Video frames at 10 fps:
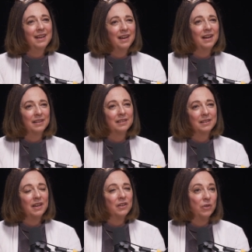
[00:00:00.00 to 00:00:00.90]
Yeah,
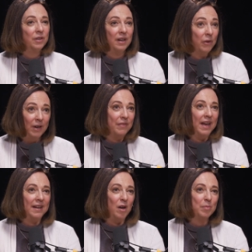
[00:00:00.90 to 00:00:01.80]
yeah, or or have
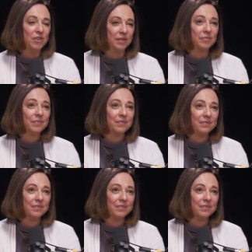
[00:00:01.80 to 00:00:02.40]
that option.